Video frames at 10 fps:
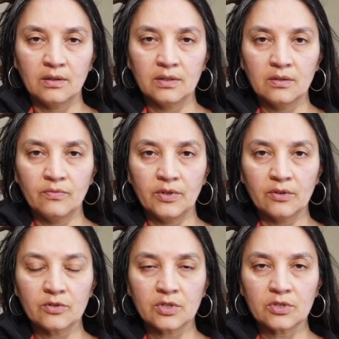Let the
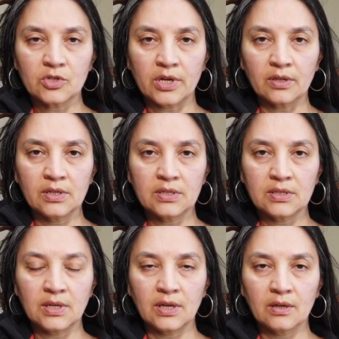fingers just gently
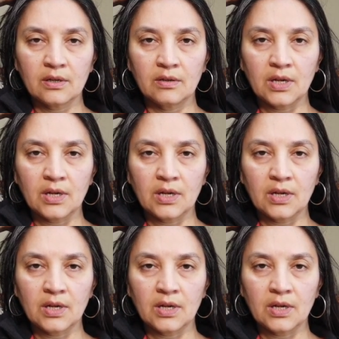sink,